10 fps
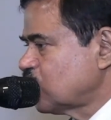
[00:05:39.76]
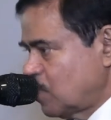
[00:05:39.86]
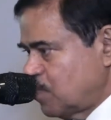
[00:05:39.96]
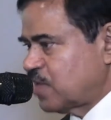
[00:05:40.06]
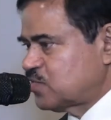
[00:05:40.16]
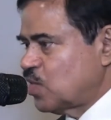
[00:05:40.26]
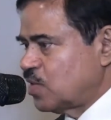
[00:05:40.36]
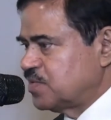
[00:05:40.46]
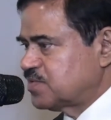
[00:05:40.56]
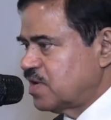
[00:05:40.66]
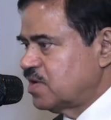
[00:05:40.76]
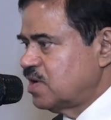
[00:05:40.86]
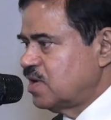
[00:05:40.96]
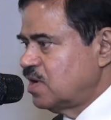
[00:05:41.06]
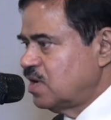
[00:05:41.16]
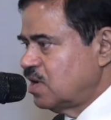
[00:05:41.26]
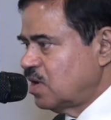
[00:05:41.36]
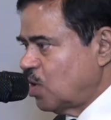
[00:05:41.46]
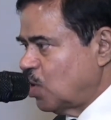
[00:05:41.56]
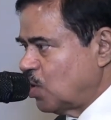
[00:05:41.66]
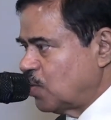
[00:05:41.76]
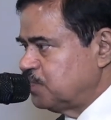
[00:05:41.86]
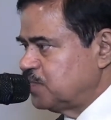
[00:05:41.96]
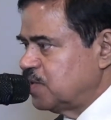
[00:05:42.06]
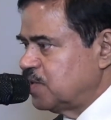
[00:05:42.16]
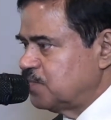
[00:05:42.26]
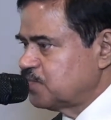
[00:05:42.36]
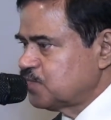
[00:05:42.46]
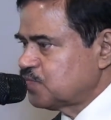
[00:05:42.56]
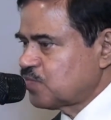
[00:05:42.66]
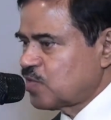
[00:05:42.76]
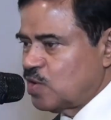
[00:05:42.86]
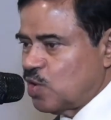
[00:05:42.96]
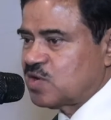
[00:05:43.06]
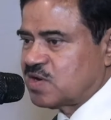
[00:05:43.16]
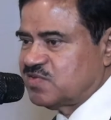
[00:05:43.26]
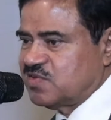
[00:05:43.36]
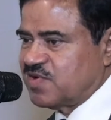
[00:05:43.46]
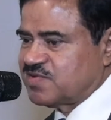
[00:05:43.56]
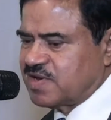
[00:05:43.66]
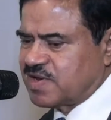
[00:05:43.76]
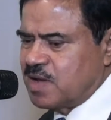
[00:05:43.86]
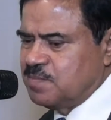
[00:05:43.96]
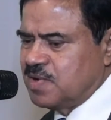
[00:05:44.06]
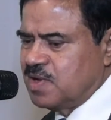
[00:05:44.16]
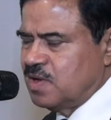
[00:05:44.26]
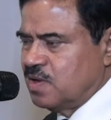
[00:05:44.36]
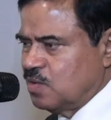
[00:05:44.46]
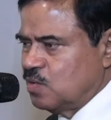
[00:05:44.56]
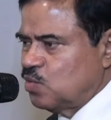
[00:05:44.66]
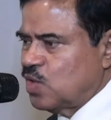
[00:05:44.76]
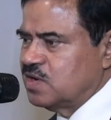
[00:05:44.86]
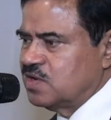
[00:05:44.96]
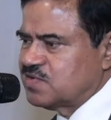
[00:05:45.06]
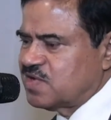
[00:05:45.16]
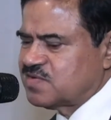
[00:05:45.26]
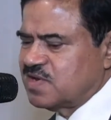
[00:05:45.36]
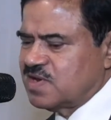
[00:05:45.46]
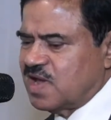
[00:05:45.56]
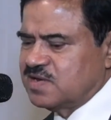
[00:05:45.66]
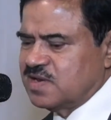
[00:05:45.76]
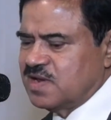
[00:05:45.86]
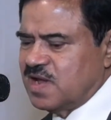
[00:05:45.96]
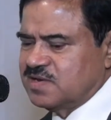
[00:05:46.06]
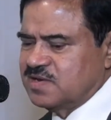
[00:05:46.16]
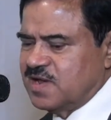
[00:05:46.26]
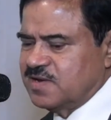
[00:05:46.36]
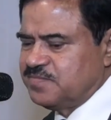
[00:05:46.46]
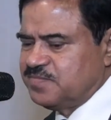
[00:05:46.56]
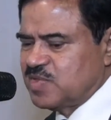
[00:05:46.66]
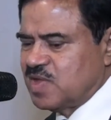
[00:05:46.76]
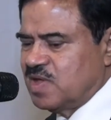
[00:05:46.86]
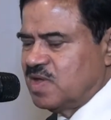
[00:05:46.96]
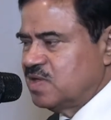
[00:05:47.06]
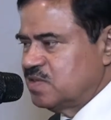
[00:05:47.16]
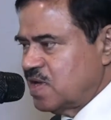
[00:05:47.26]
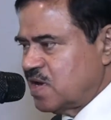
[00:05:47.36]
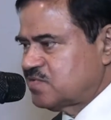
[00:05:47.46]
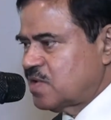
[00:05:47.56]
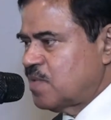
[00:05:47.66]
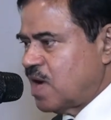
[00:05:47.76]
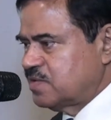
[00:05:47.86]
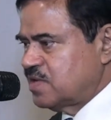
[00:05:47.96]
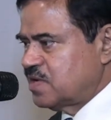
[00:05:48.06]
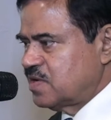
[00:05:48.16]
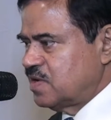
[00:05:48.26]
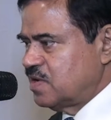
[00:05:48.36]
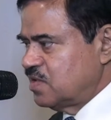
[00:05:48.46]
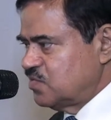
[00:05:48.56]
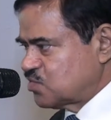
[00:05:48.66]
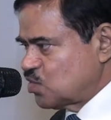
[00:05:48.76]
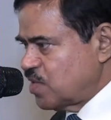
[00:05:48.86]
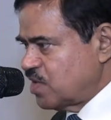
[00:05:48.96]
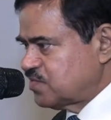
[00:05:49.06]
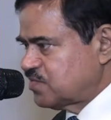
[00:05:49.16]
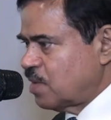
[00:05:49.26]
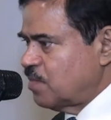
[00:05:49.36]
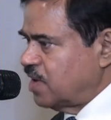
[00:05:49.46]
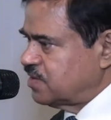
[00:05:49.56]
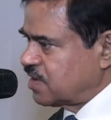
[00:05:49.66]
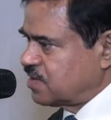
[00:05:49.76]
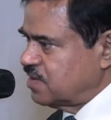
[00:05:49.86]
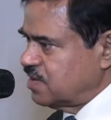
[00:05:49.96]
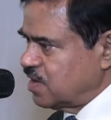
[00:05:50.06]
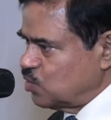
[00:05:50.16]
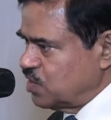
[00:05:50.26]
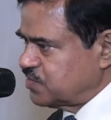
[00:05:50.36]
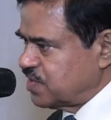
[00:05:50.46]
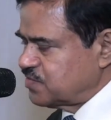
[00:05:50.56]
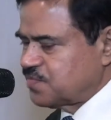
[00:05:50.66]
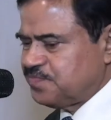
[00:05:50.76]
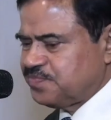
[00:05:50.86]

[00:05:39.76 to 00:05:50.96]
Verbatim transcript: bank supervision or the loan classification came only just in 1989. There are some other instruments, some other regulations